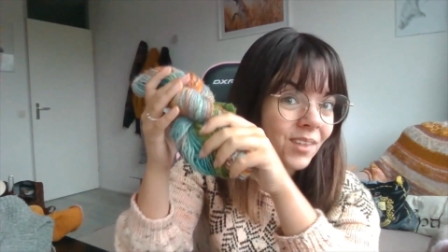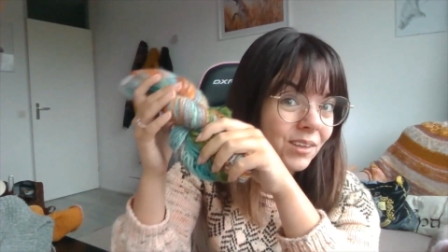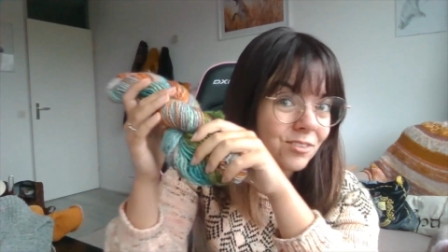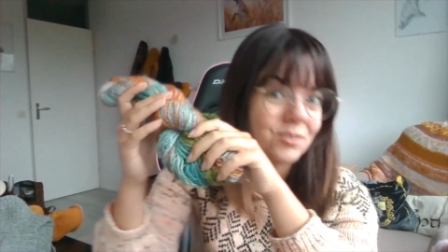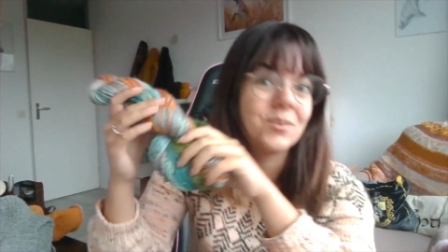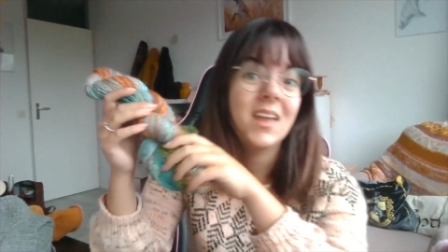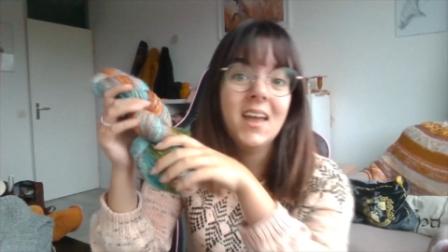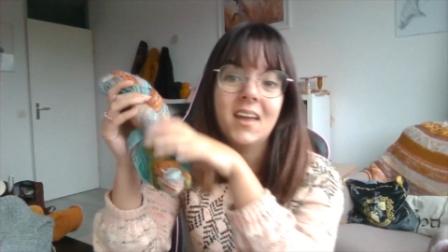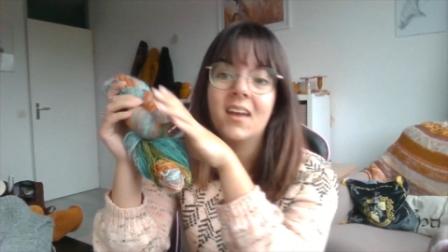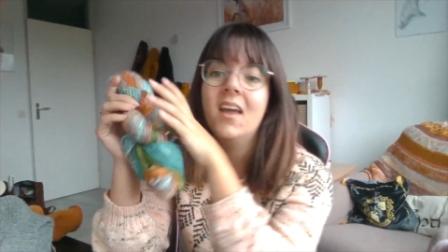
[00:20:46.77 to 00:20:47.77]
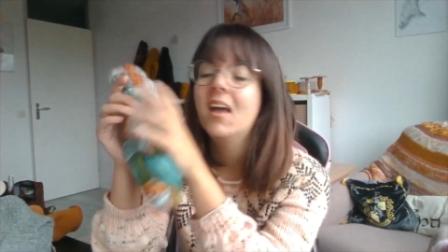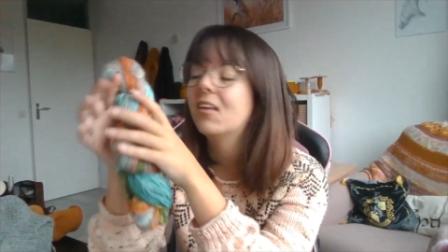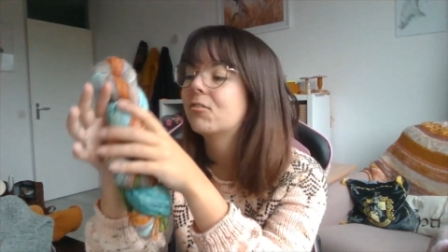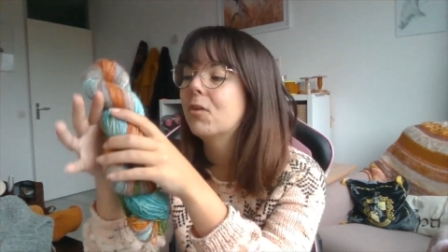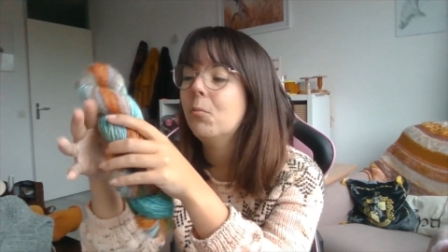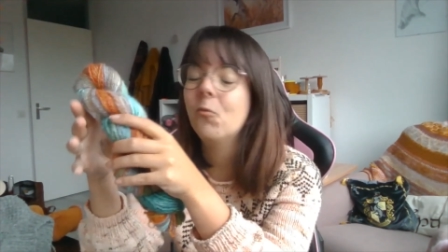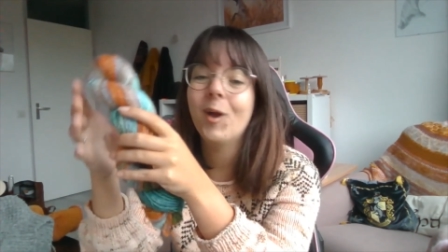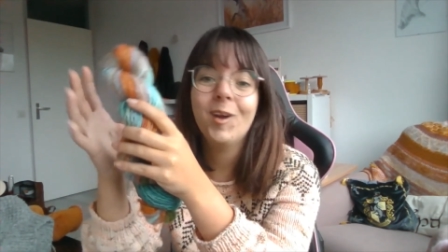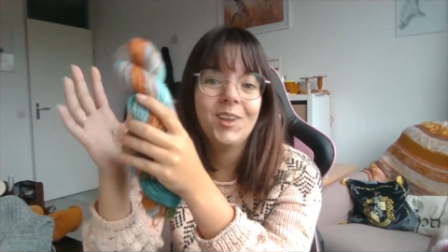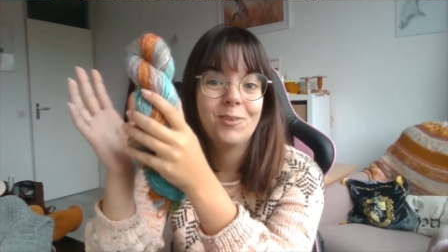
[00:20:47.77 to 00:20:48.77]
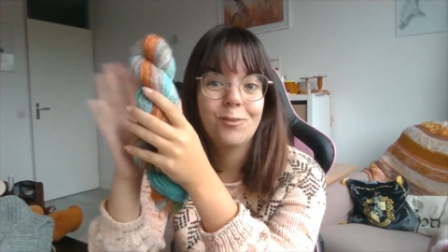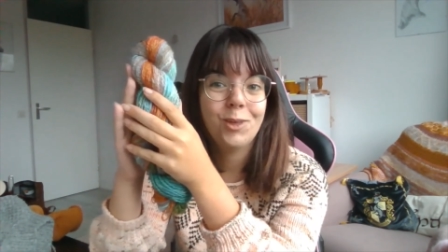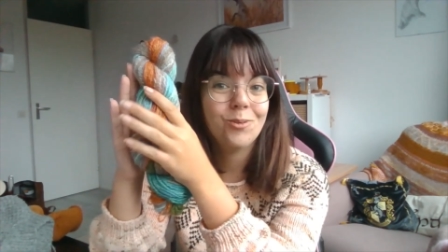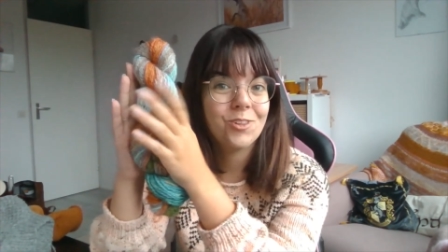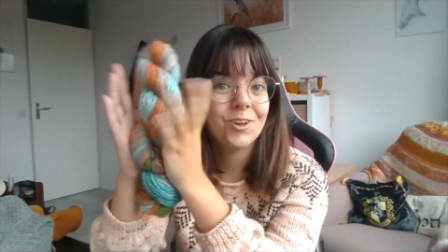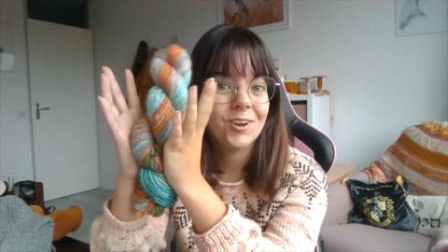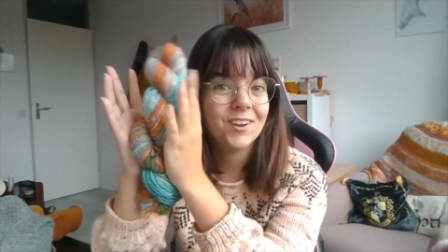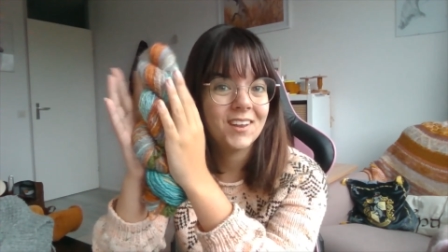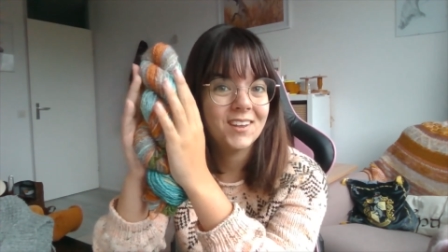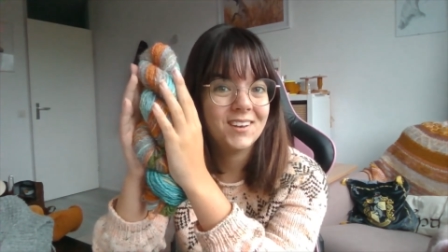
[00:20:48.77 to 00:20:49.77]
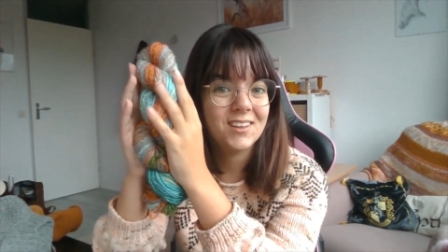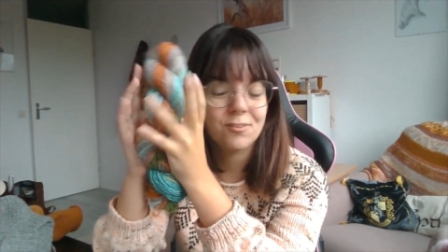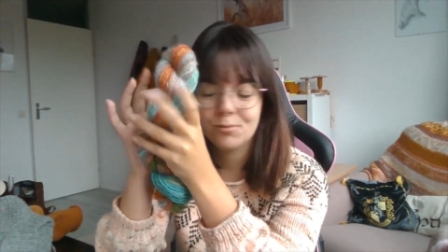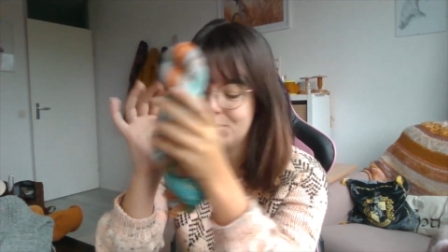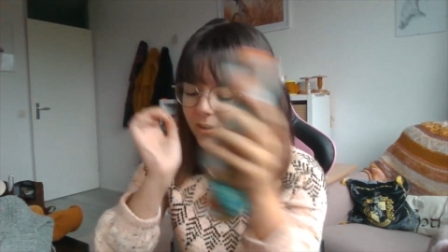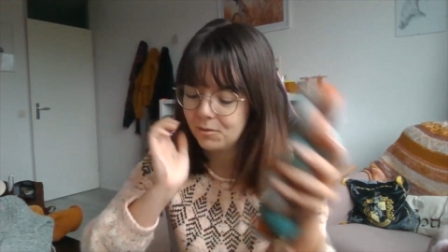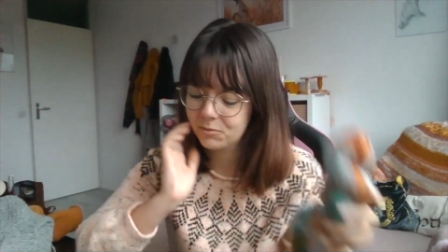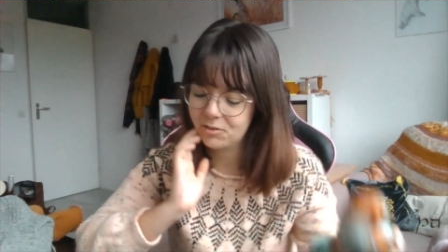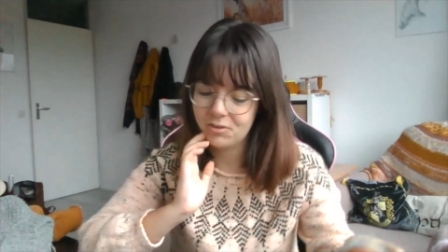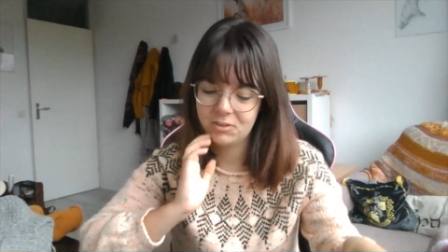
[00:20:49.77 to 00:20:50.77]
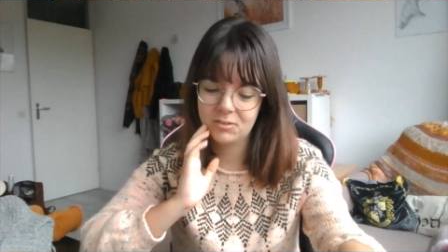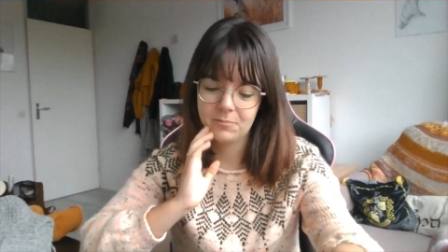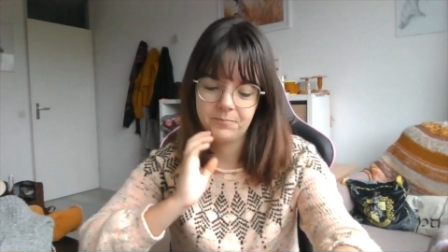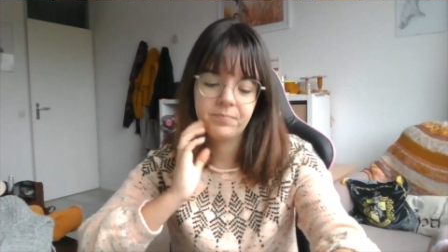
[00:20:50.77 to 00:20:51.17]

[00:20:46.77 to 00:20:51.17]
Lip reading: So yeah, somewhere in the future these will become socks.